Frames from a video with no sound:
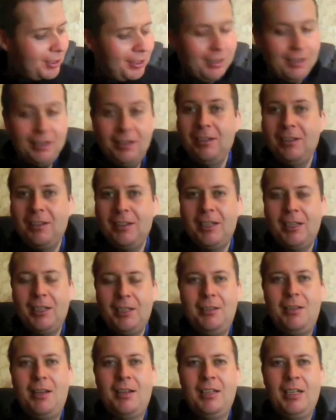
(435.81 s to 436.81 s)
So
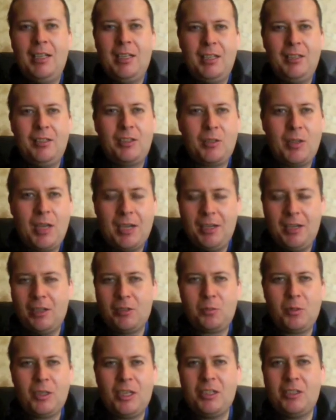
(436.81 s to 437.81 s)
I know there's